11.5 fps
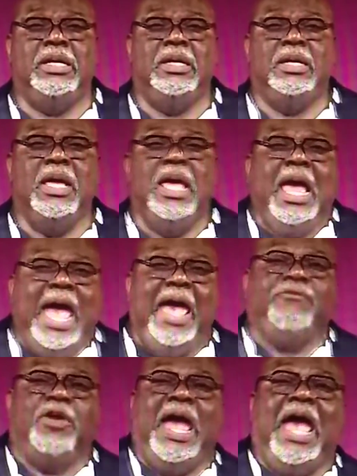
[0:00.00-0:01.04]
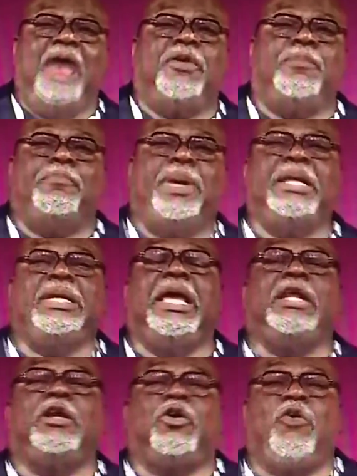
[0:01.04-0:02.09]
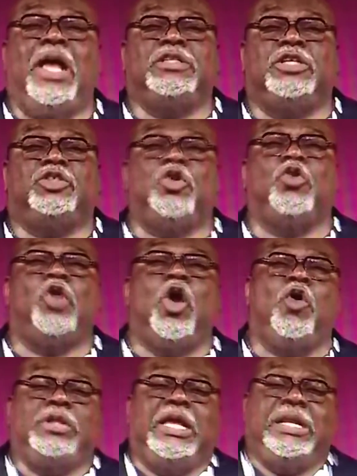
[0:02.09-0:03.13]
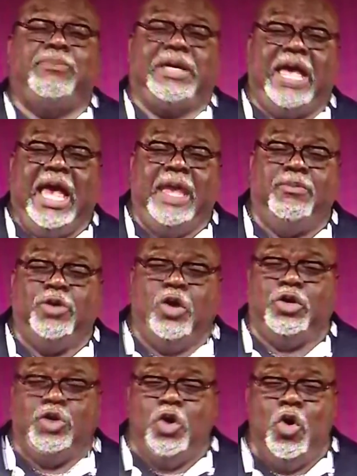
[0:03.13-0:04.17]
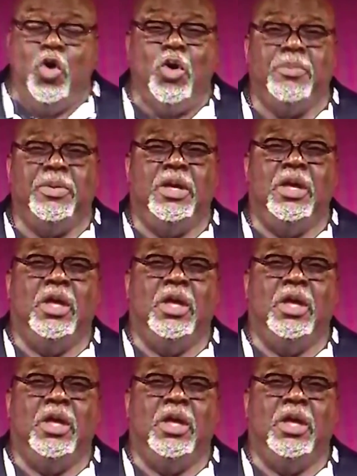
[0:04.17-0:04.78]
Have you ever been in a crisis so long that it became your norm?